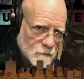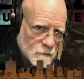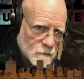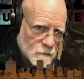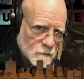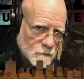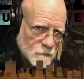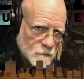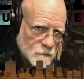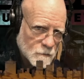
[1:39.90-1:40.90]

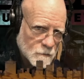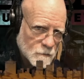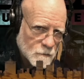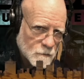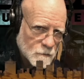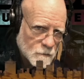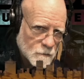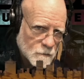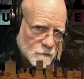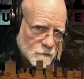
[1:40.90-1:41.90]

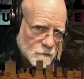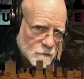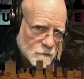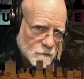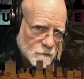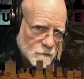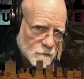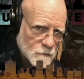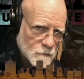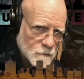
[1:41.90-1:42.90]

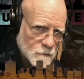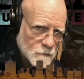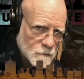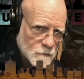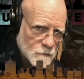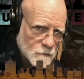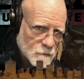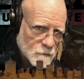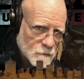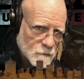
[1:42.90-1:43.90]

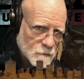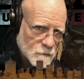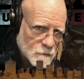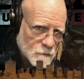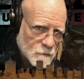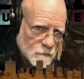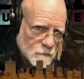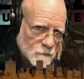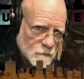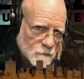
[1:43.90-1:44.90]

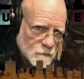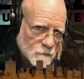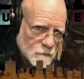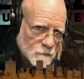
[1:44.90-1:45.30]
(no lip movement)